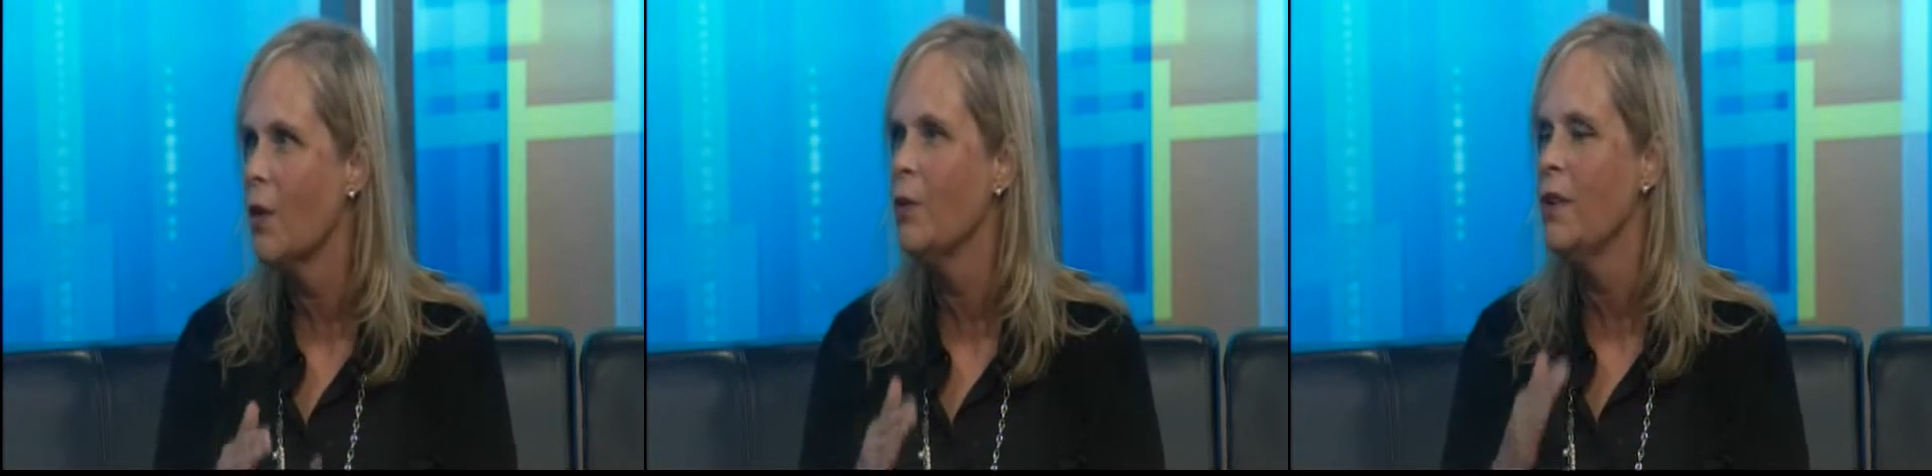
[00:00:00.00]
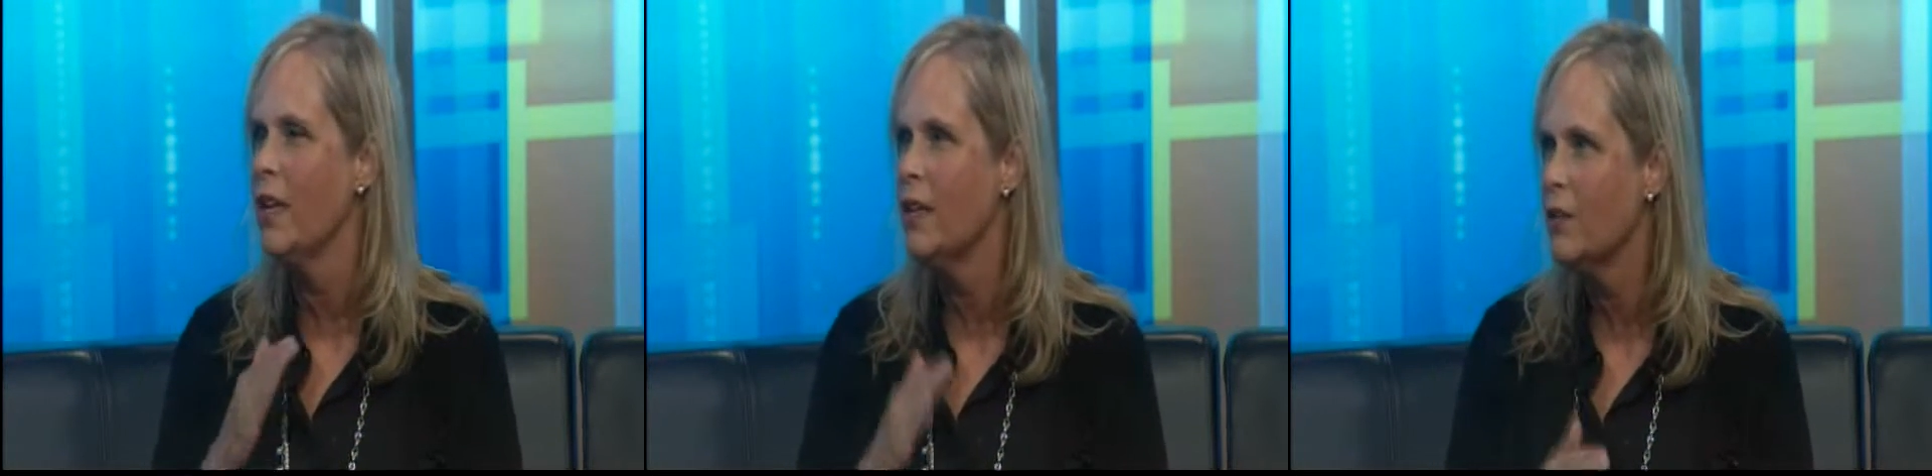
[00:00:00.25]

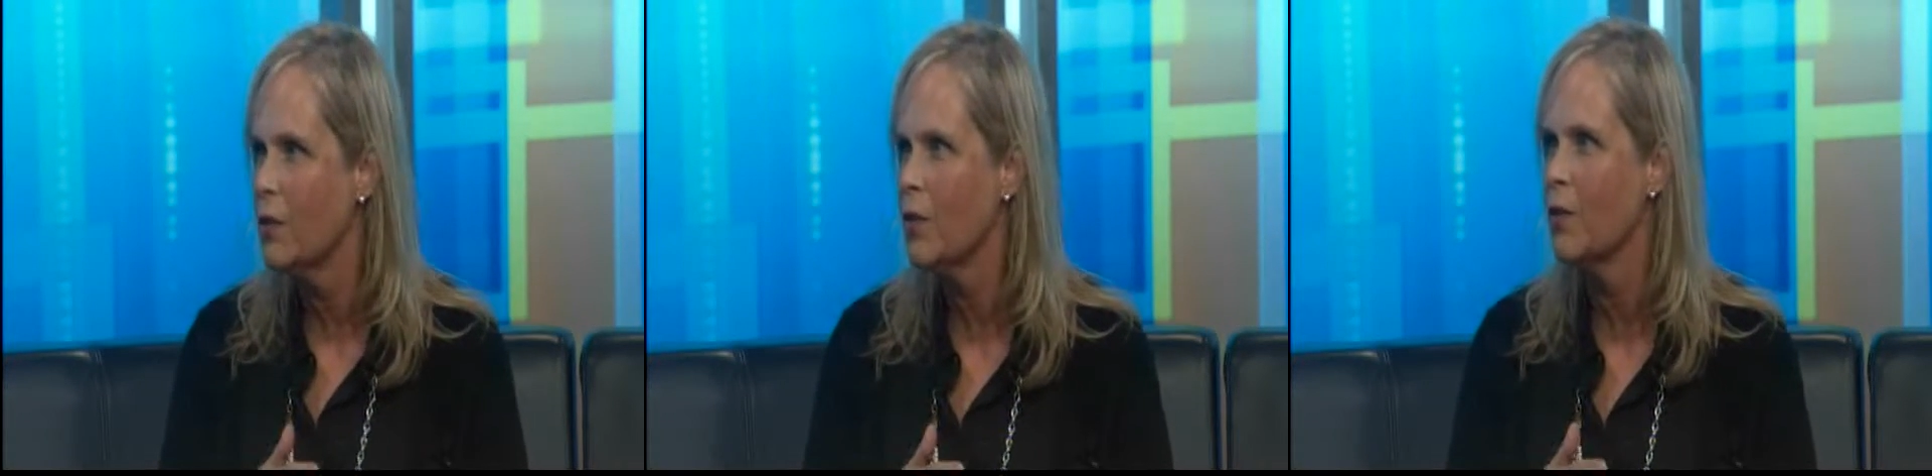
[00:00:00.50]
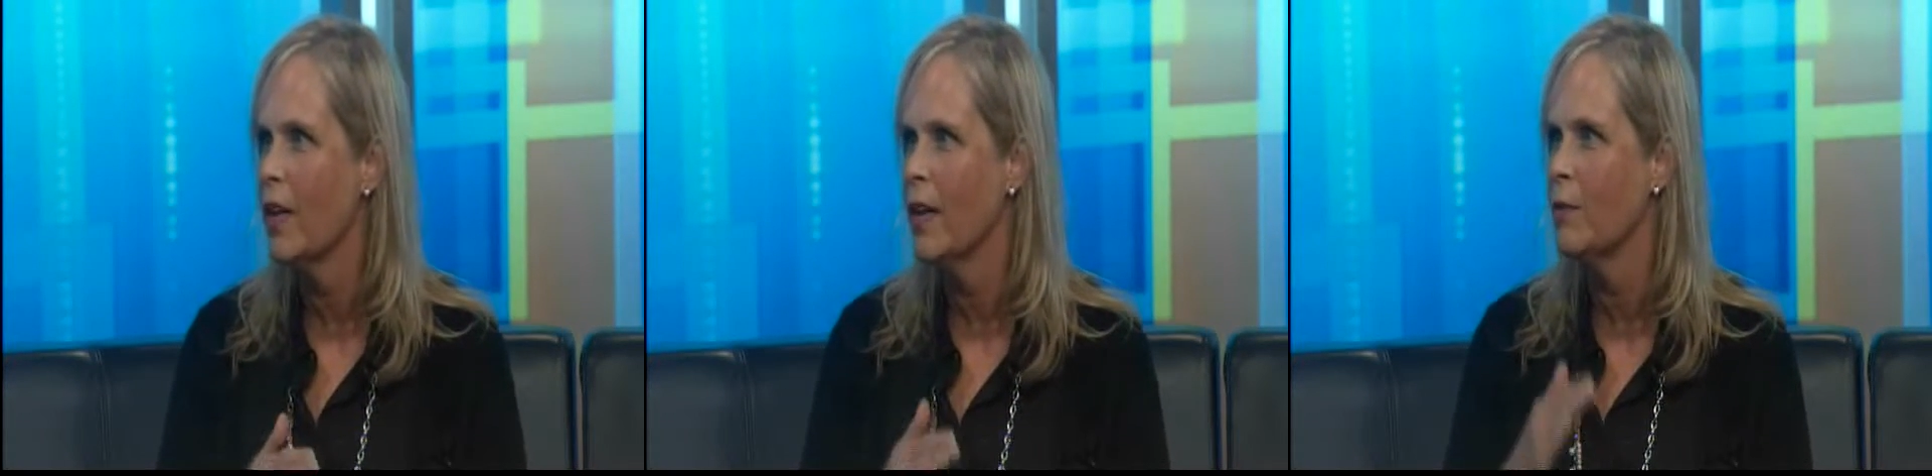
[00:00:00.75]
own
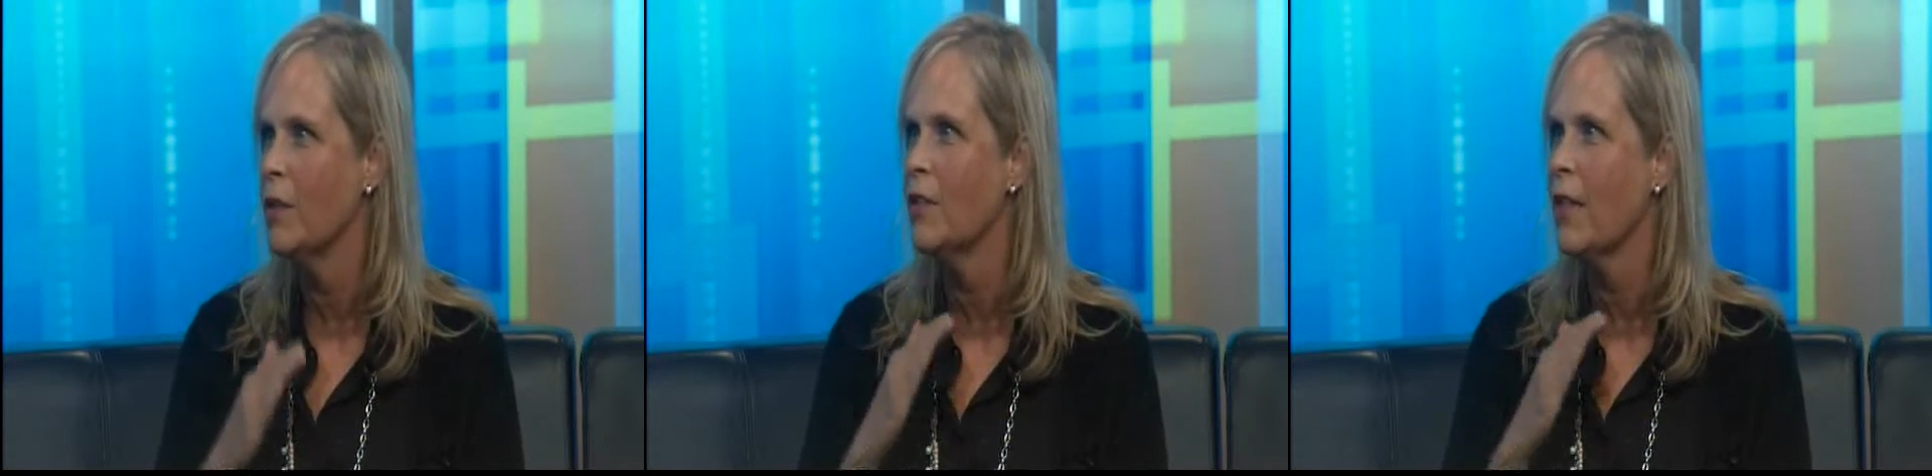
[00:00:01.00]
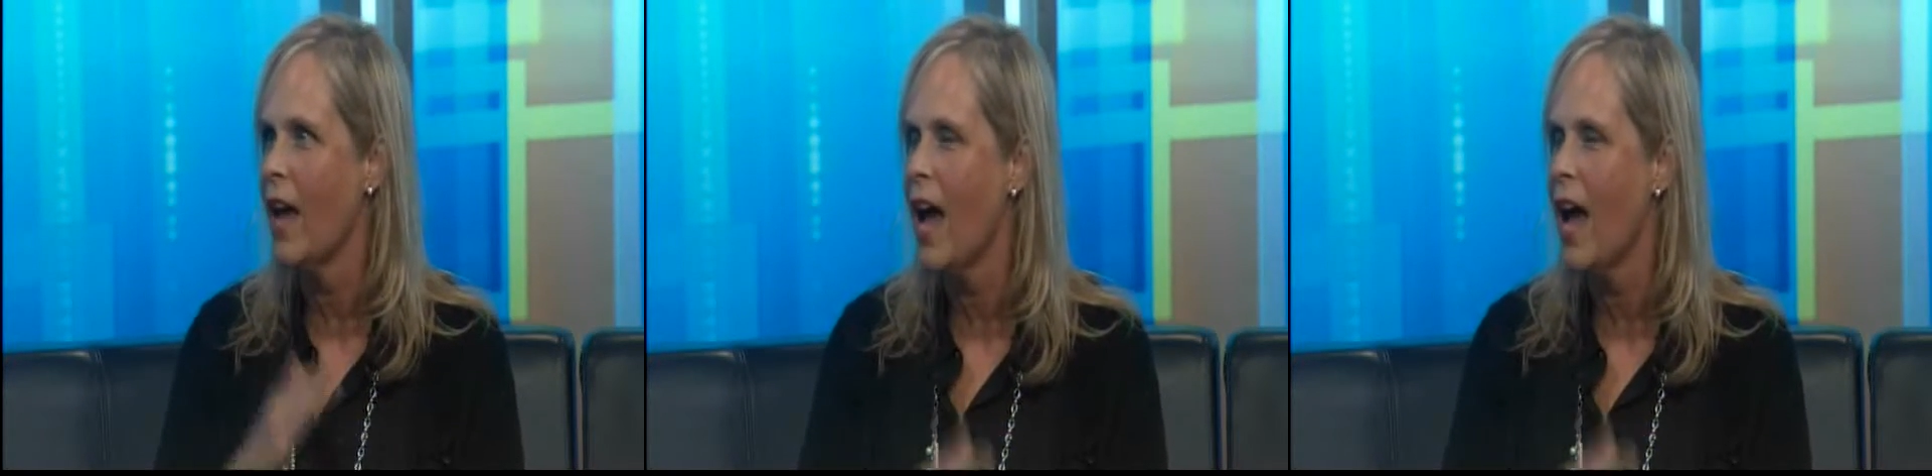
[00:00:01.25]
internal language that